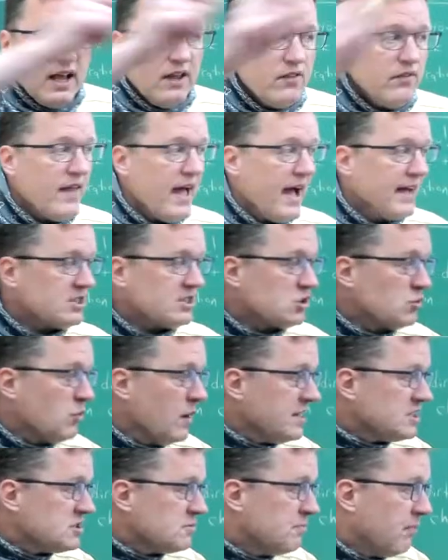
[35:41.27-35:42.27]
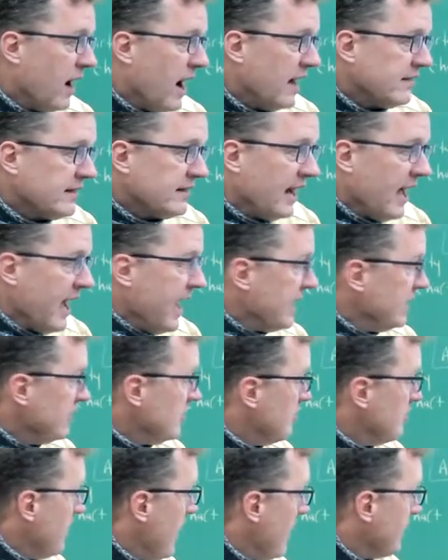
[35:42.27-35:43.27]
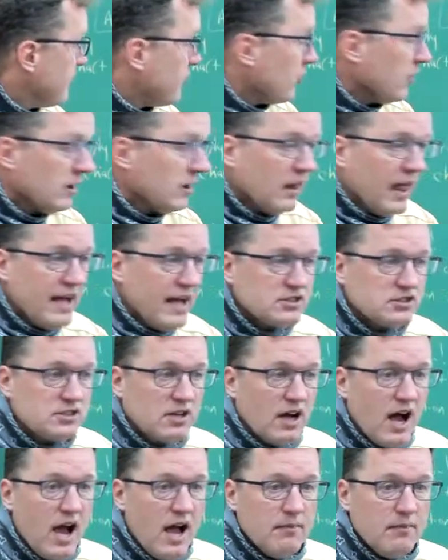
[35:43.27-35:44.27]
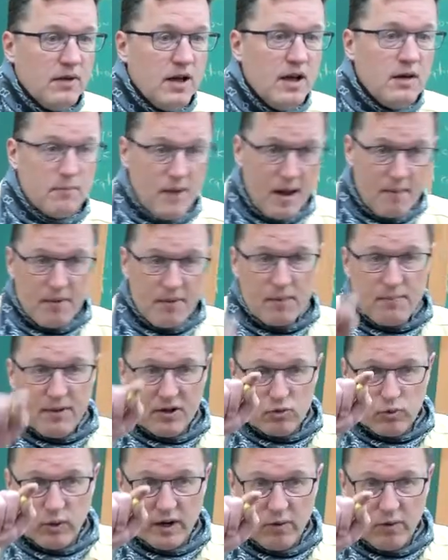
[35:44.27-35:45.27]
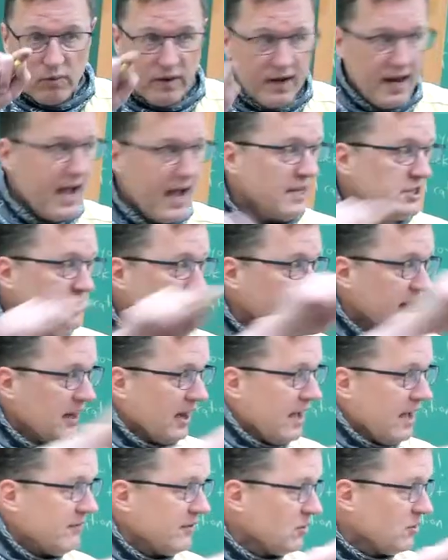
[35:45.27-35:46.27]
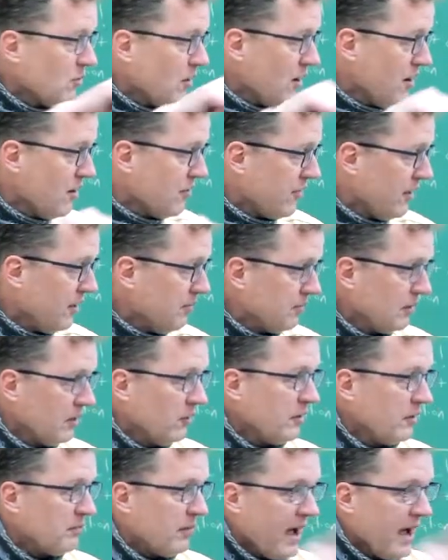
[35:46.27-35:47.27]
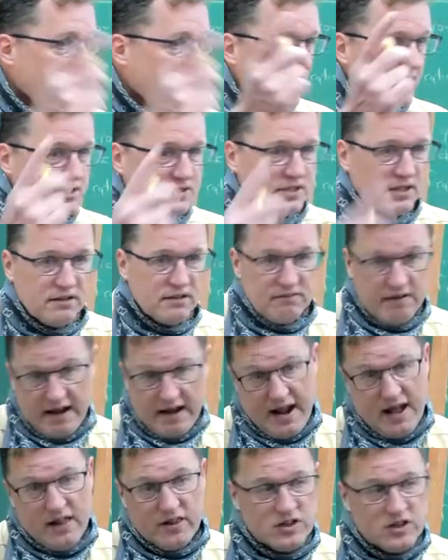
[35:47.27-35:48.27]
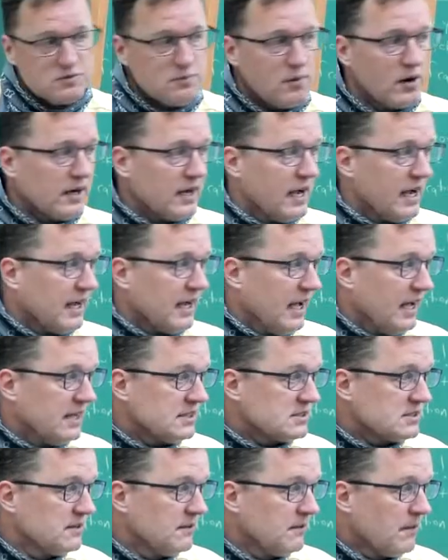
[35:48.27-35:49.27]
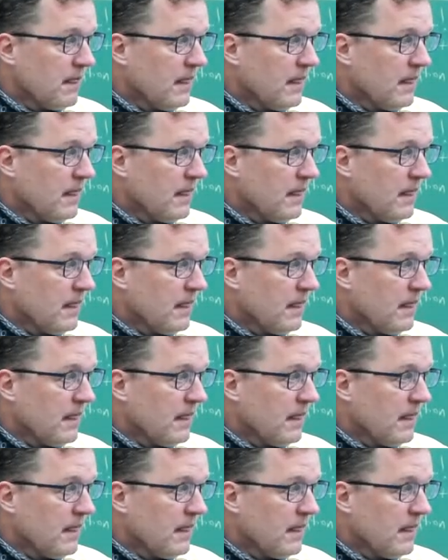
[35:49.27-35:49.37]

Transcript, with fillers: in that sweet spot that I had on the map for you last time. Remember, between Wenatchee and Leavenworth and Blewett Pass and, and Ellensburg, I guess.